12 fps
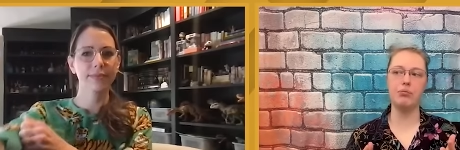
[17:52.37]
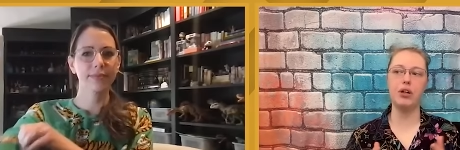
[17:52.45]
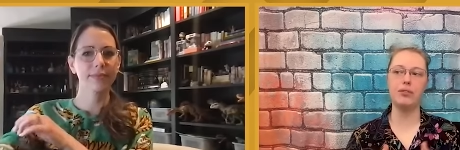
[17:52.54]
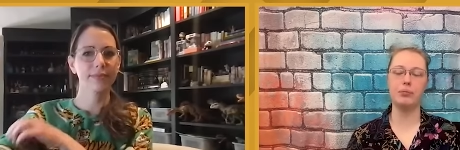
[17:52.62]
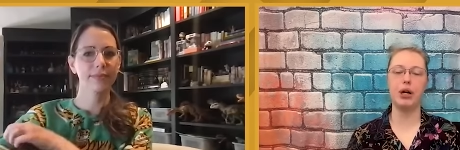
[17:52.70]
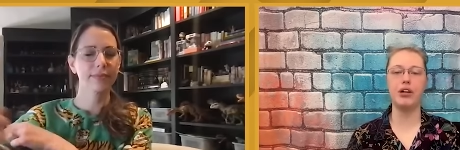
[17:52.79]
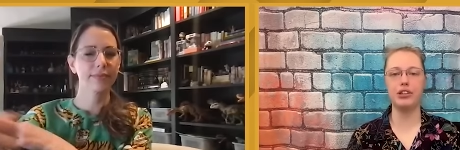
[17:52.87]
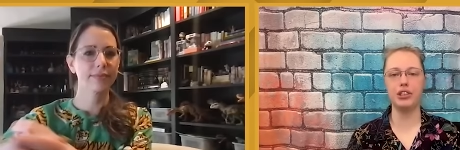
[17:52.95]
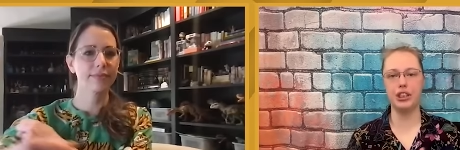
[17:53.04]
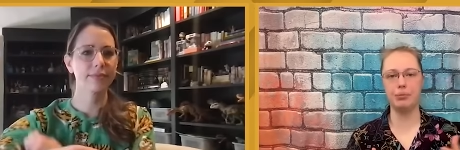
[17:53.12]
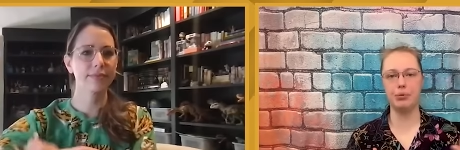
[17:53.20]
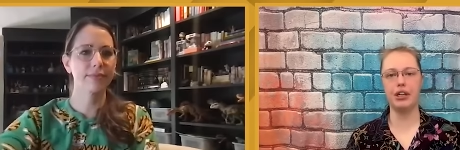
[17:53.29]
Speaker 1: more of a
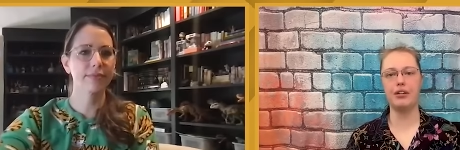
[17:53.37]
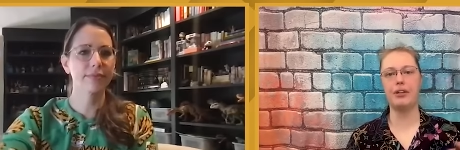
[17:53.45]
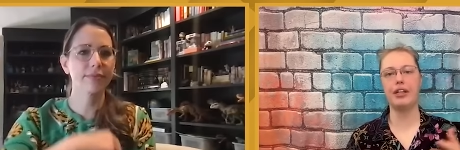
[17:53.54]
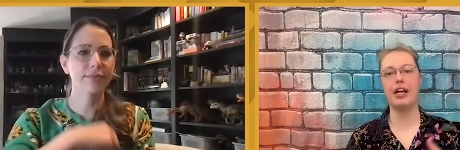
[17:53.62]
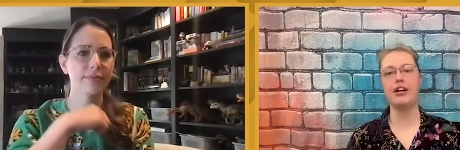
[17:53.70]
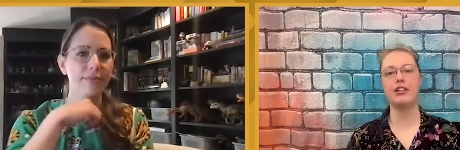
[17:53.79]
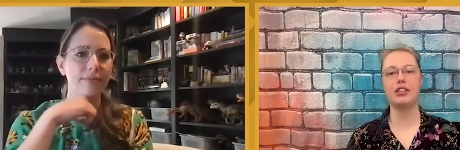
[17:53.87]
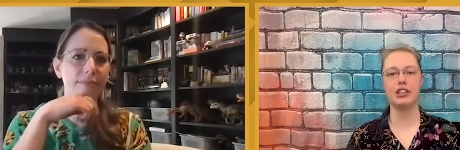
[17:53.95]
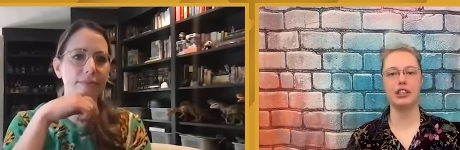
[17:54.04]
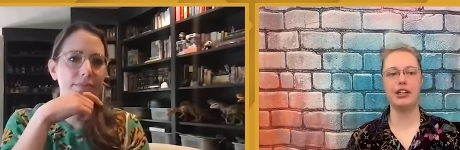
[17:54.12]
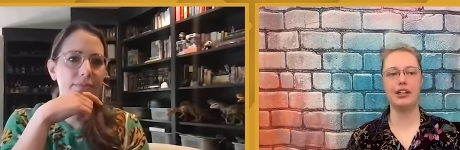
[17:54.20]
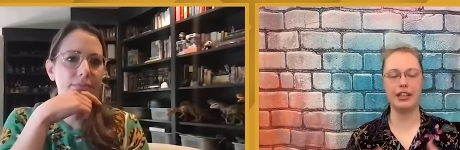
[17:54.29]
partnership where with character
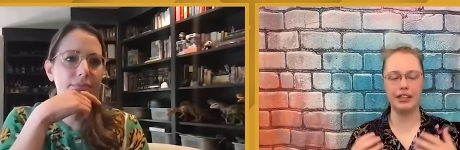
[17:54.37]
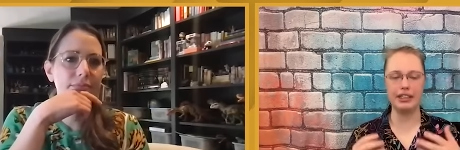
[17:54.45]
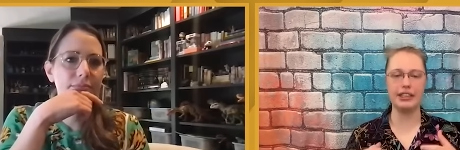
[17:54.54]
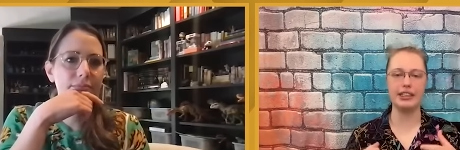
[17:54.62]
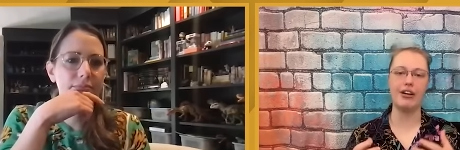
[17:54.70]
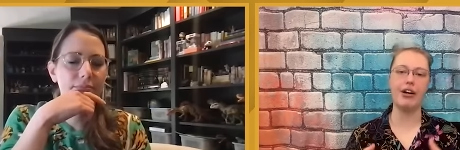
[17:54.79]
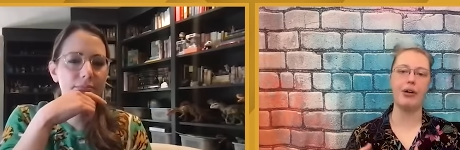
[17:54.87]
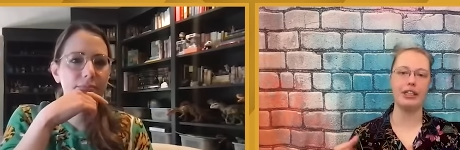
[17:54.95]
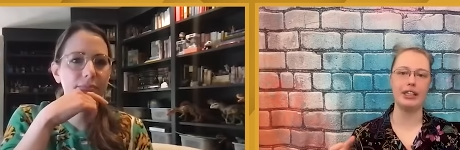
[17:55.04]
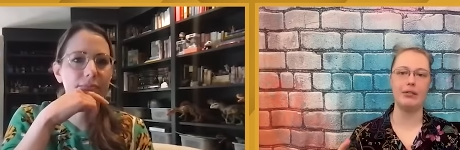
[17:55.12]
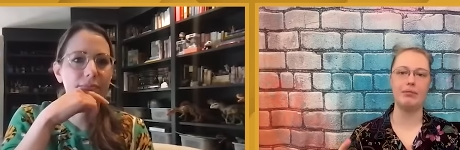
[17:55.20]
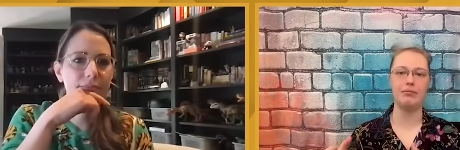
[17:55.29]
design, you're like, this is how I
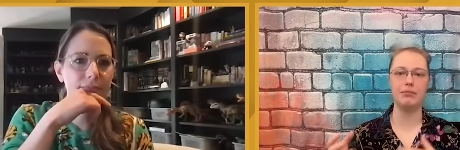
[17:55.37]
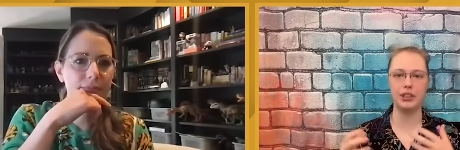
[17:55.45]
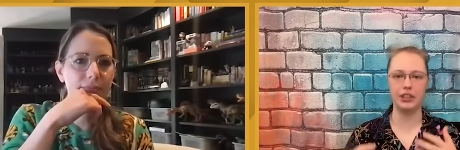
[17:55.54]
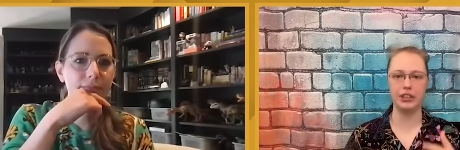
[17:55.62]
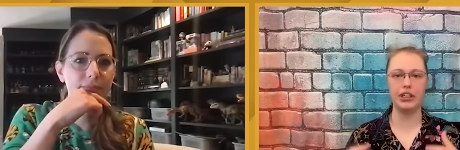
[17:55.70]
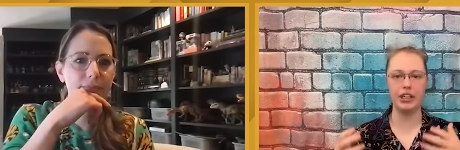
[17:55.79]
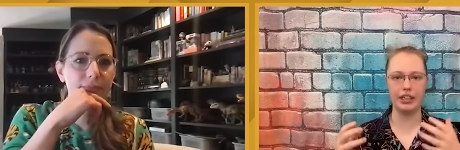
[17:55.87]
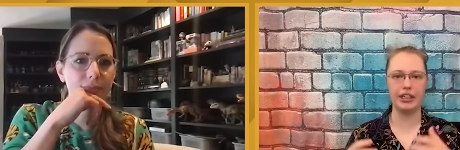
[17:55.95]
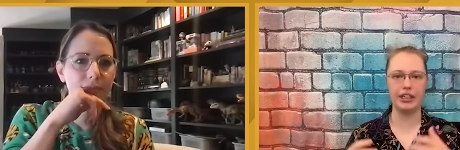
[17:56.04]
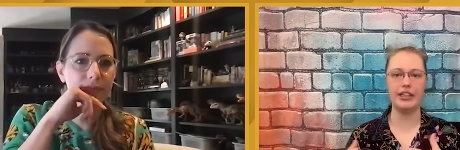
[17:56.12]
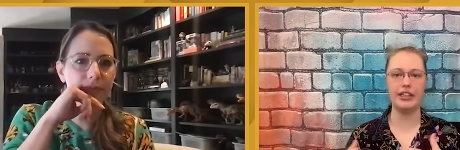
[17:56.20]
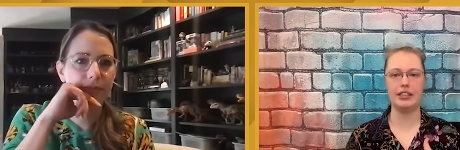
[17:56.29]
want them to look
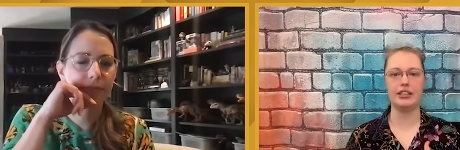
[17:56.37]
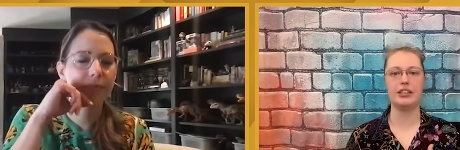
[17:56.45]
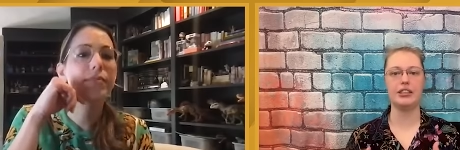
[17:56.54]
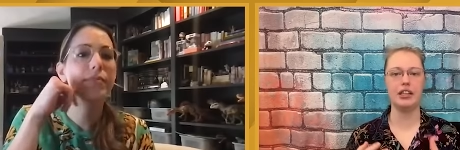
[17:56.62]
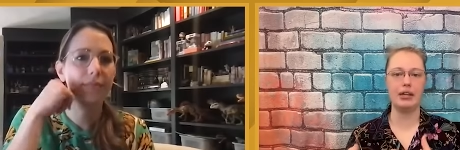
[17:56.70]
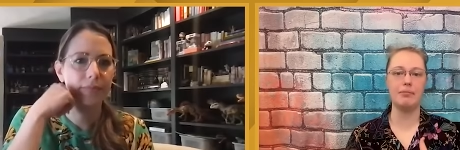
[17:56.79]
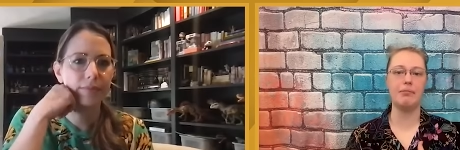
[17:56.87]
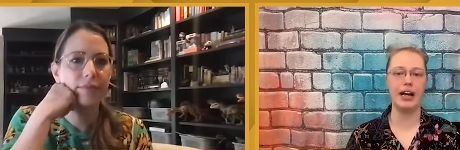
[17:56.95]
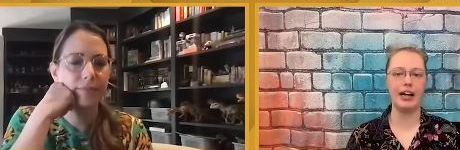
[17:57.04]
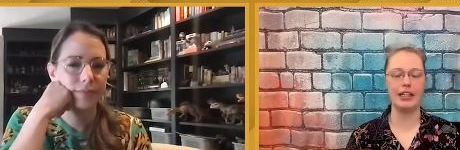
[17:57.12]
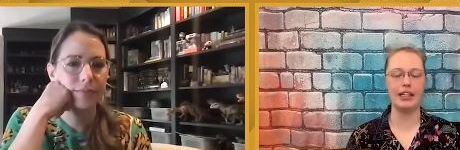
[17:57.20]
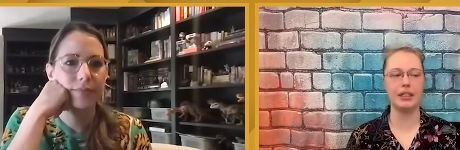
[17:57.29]
and this is like my
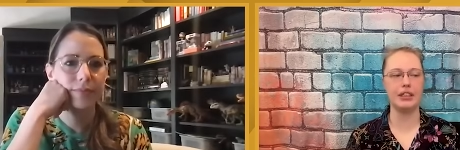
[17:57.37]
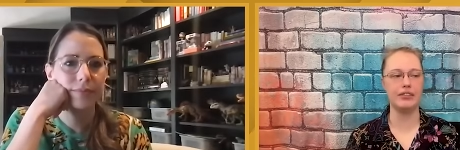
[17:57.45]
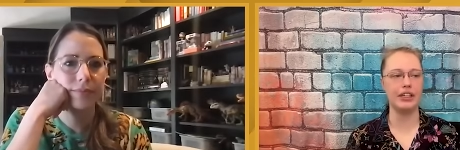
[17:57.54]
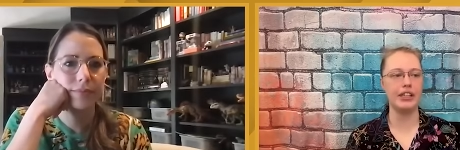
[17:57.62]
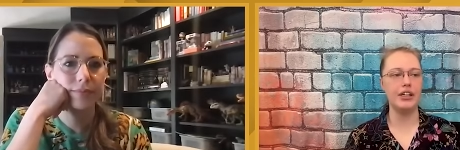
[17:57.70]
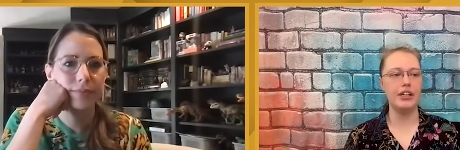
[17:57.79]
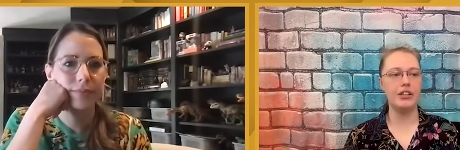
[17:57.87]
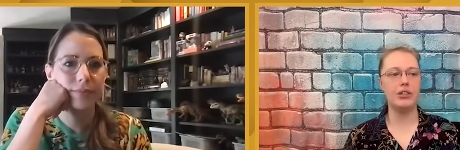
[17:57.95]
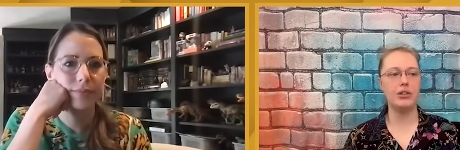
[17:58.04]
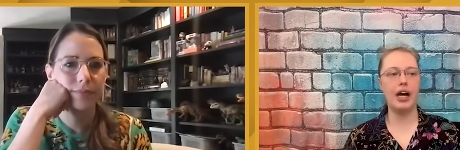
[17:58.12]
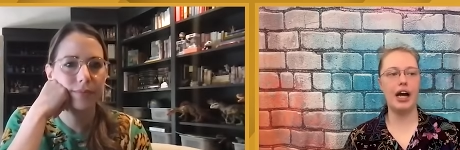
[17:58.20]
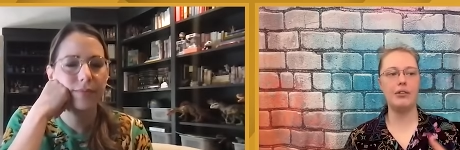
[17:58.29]
aspect of it.
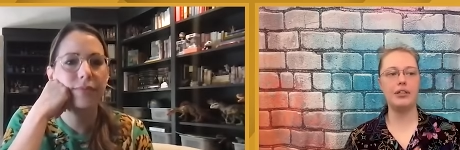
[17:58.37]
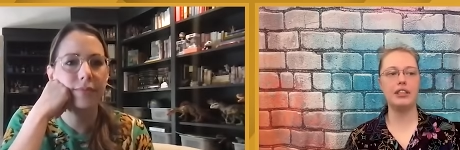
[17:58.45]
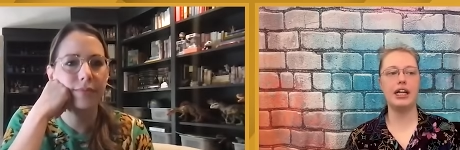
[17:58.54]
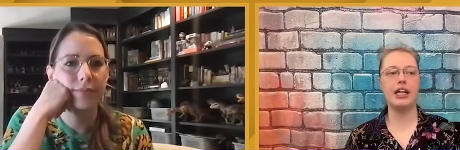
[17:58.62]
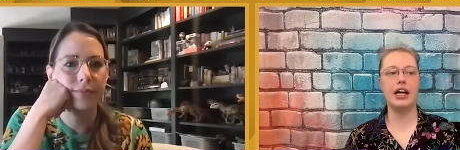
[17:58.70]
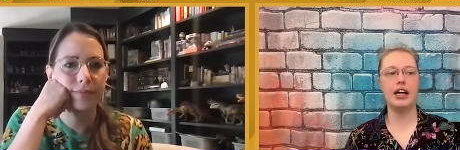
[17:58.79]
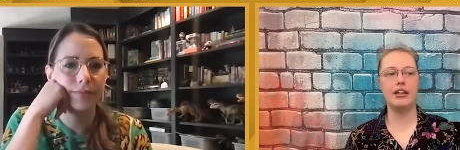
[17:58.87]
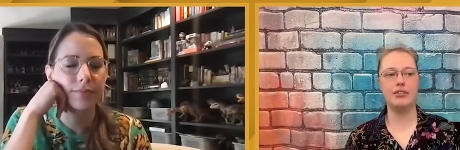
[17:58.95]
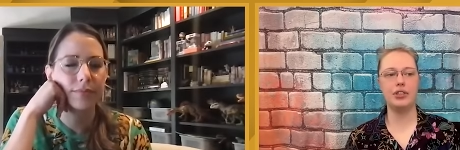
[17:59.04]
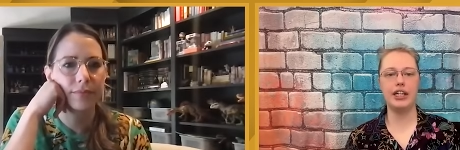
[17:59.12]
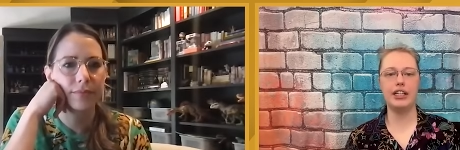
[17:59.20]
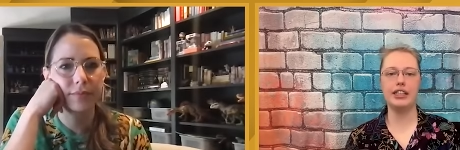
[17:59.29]
So how is that kind of
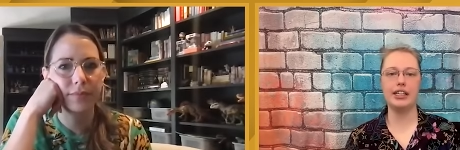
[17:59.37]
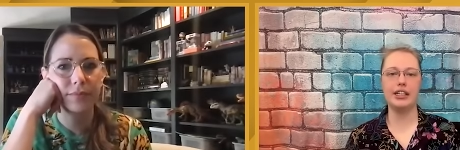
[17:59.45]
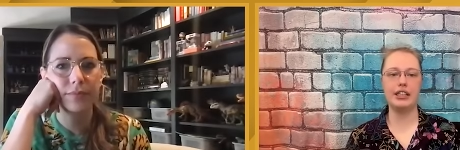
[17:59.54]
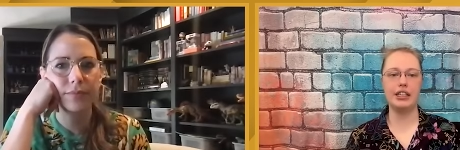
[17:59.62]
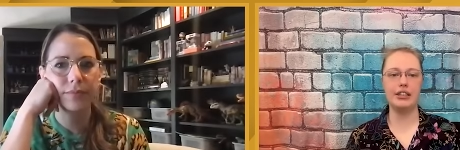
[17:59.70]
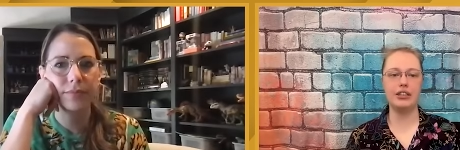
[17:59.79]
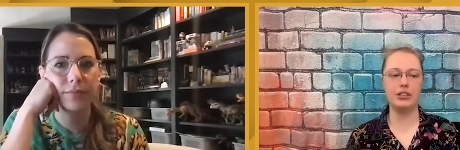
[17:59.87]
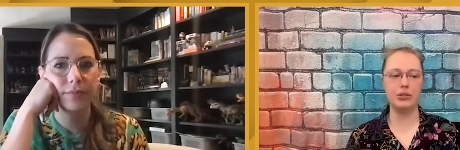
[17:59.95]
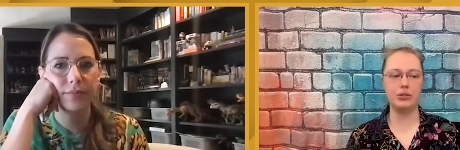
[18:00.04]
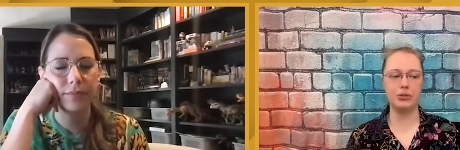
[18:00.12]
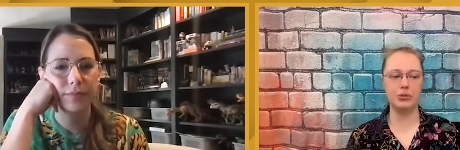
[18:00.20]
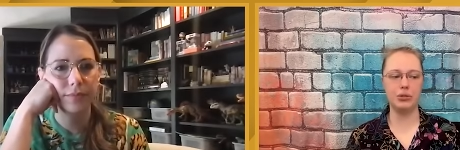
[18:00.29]
translated
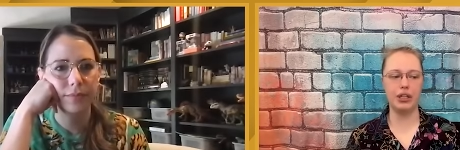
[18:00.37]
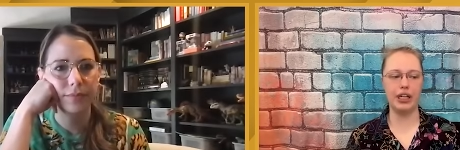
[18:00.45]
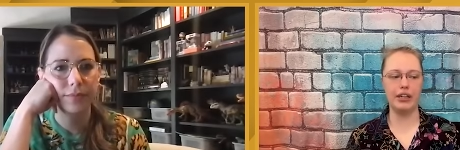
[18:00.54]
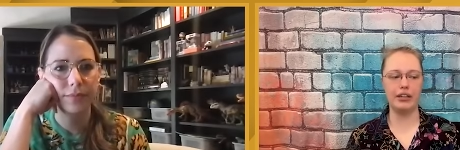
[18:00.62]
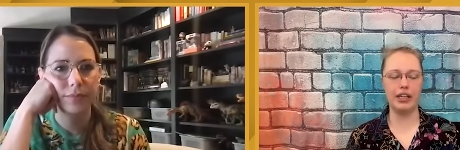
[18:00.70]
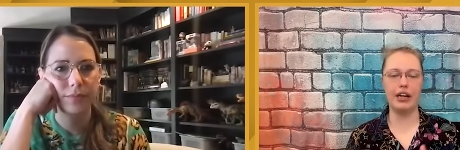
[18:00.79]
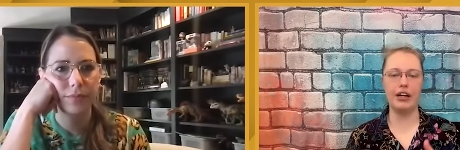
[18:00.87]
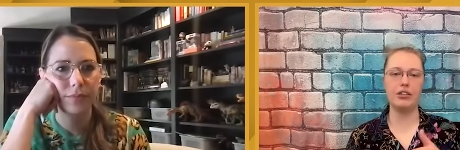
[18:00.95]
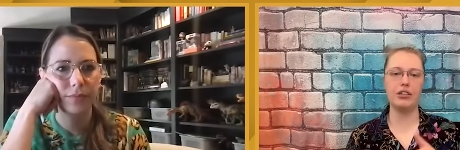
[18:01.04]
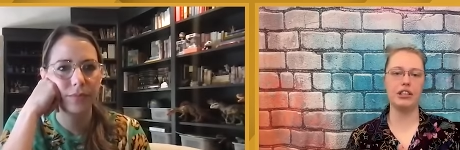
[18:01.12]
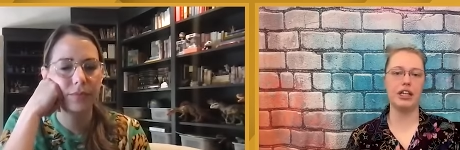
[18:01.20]
into like the character